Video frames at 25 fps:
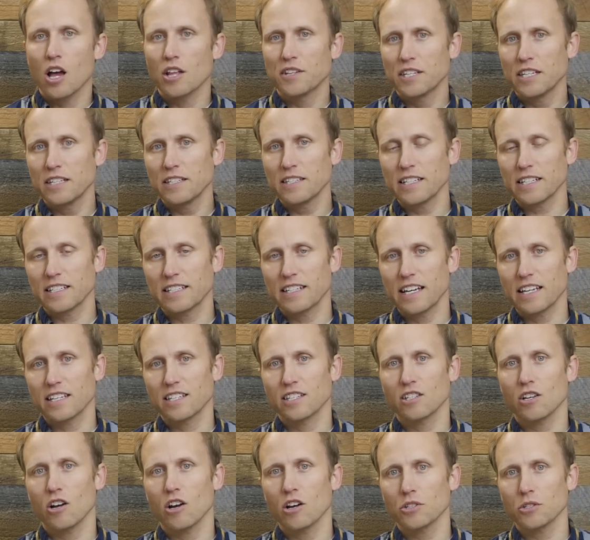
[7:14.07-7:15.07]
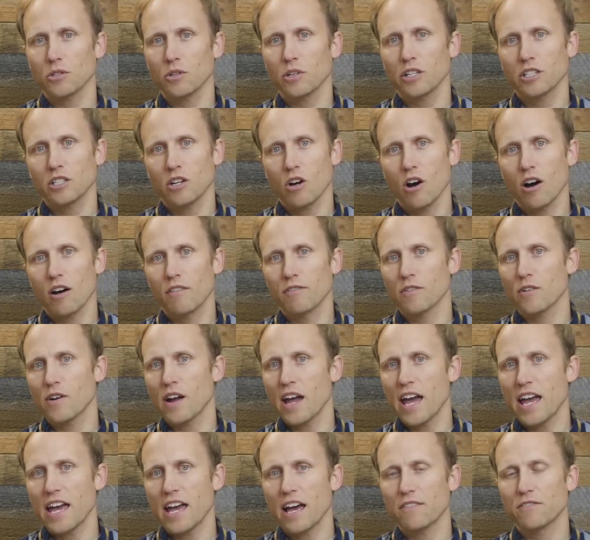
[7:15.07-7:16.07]
T6S is also going to offer
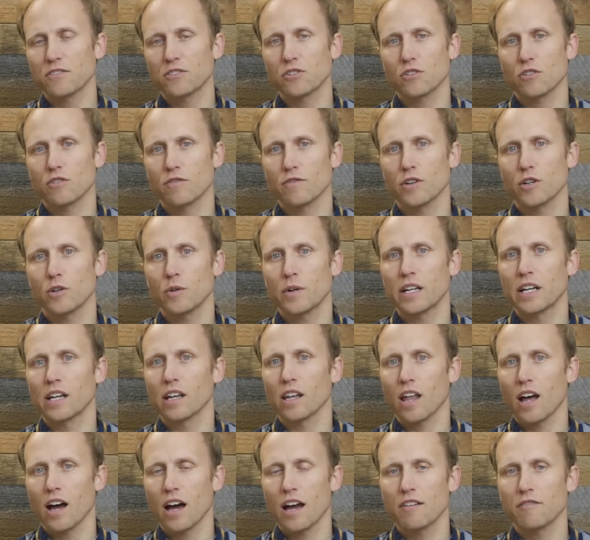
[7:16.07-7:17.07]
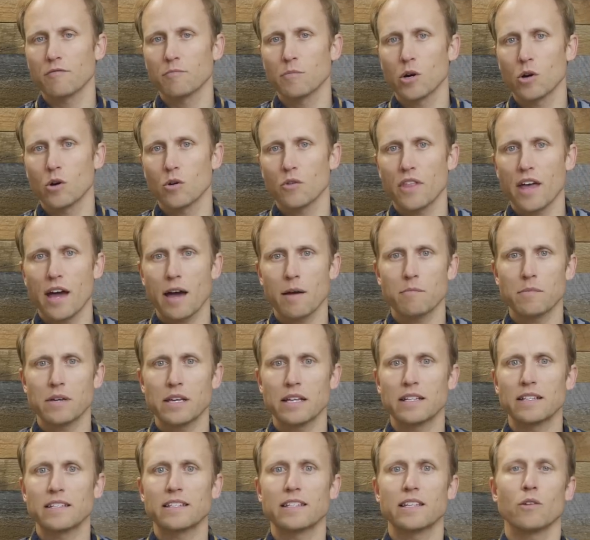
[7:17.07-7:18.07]
AF servo and live mode. That
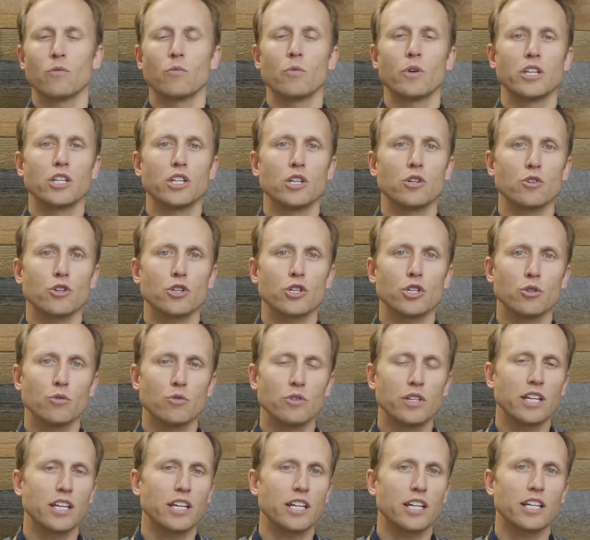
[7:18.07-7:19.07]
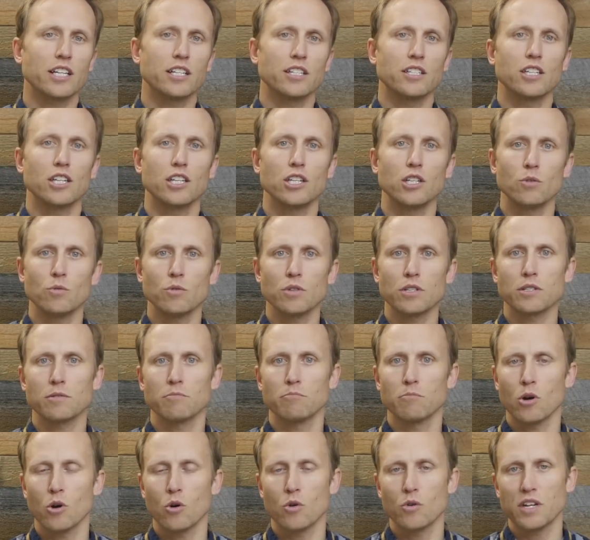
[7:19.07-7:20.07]
means that when you're shooting in a continuous
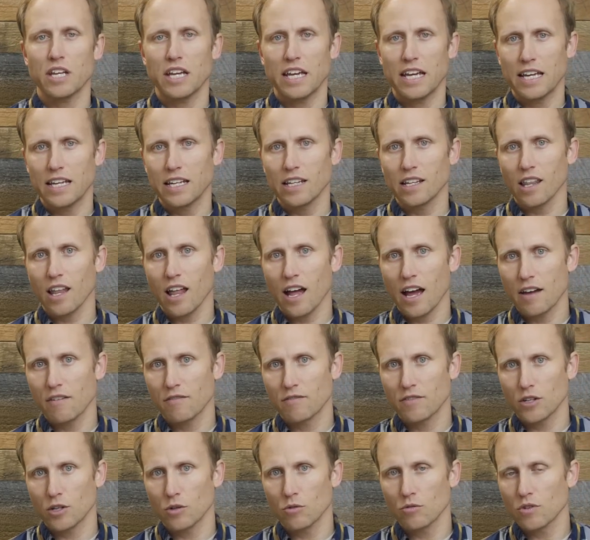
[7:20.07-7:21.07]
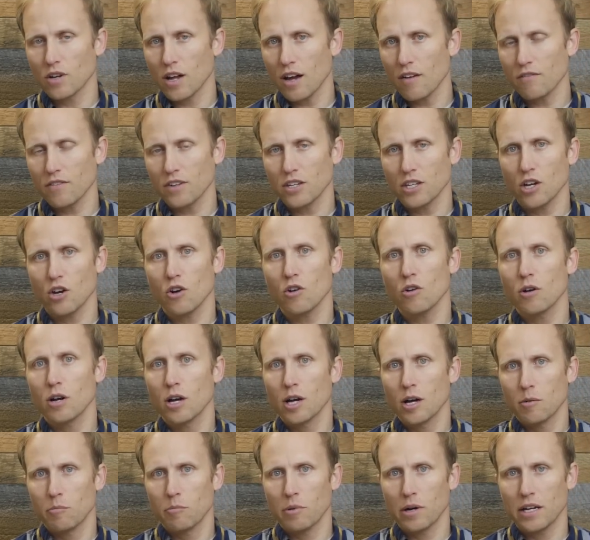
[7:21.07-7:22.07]
mode in live view, not video,
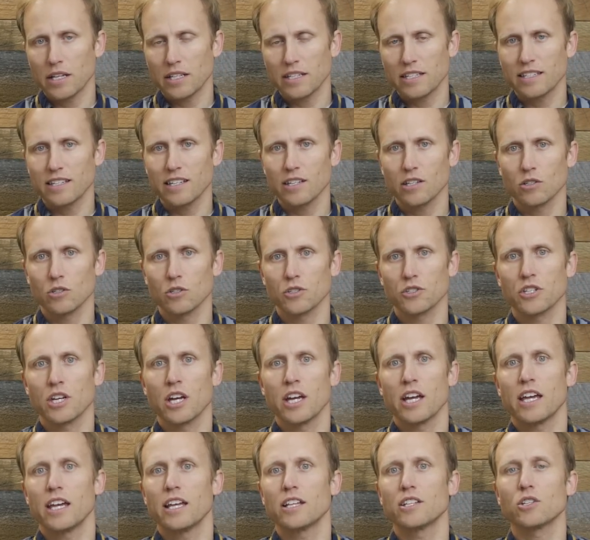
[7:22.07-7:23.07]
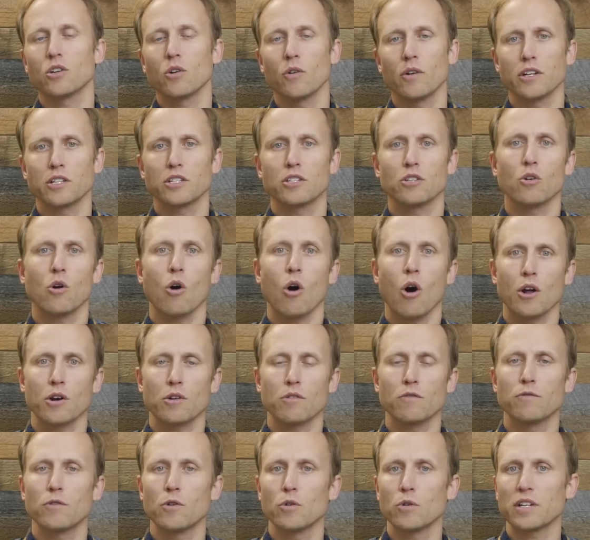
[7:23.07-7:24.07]
but stills, it's going to
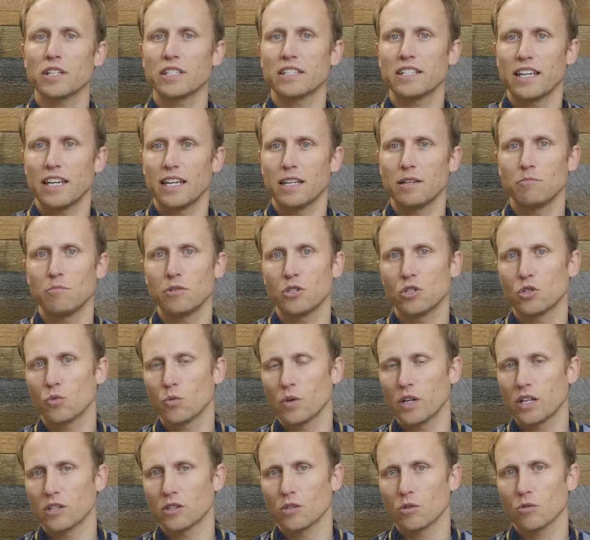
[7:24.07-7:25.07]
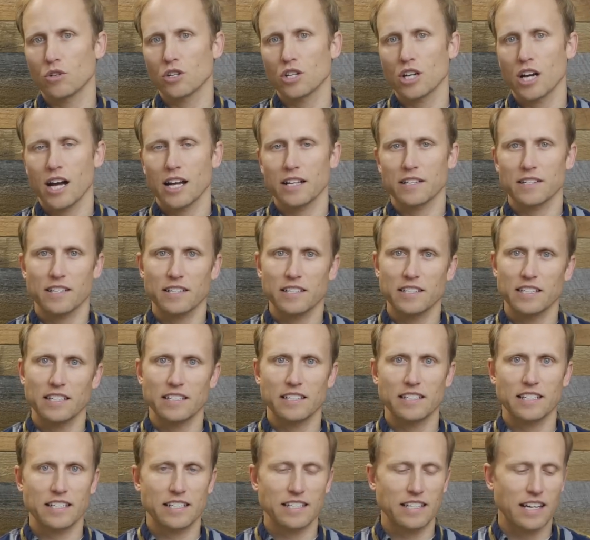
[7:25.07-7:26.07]
autofocus in between those shots. The
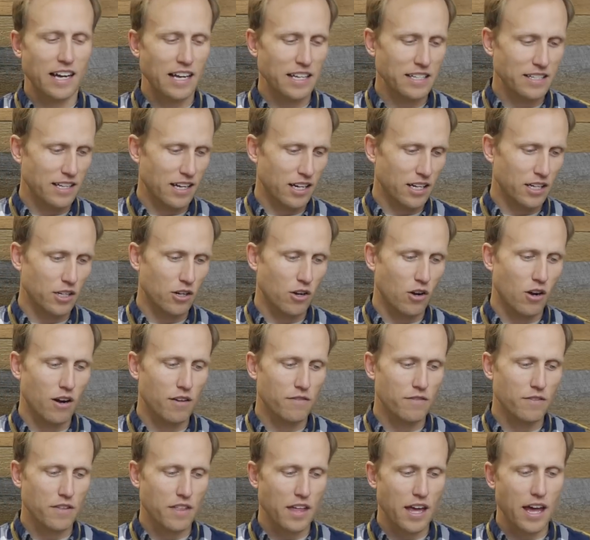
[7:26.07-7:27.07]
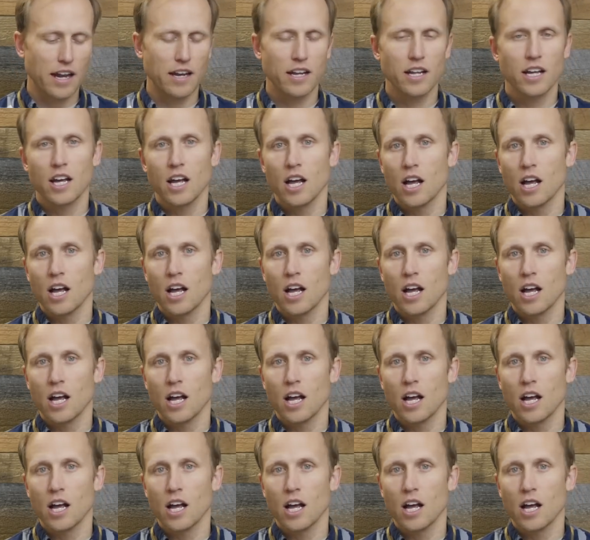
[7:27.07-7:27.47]
T6i is not going to offer that.